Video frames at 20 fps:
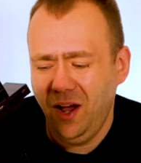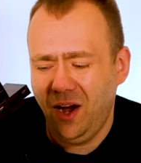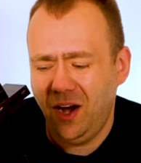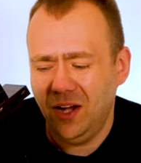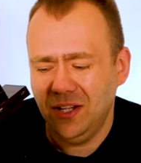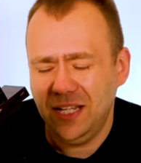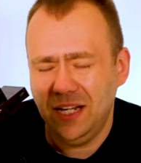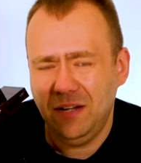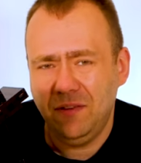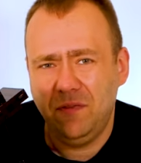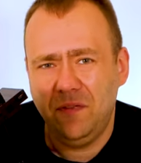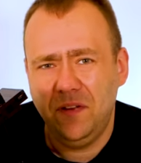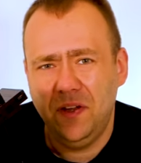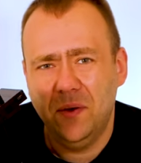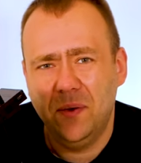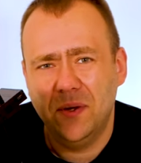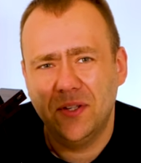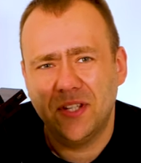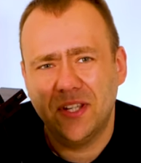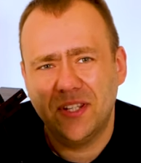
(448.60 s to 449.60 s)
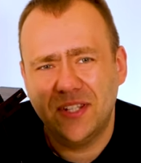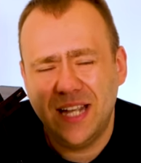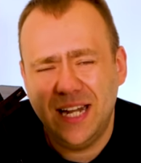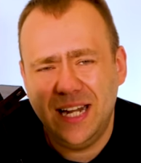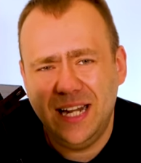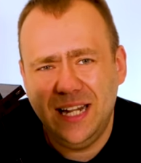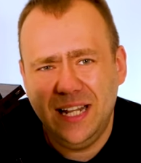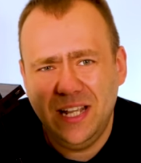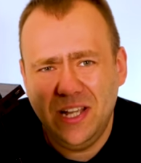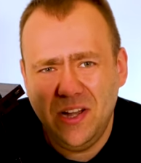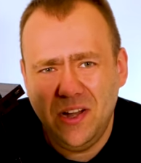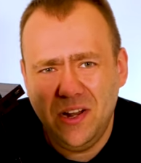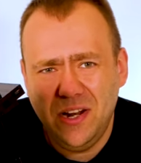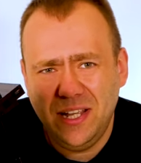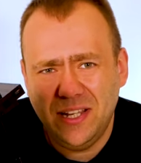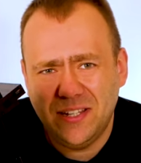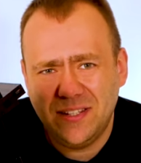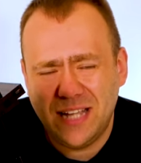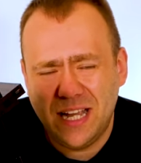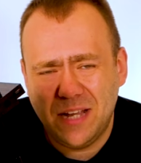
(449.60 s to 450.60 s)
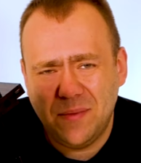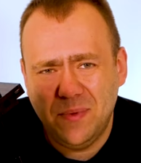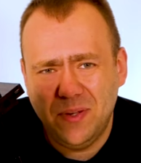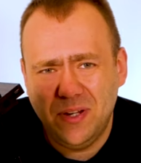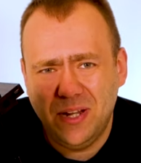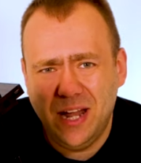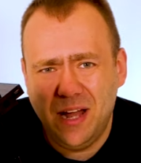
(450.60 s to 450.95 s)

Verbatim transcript: I did feel, as I said in the earlier segment,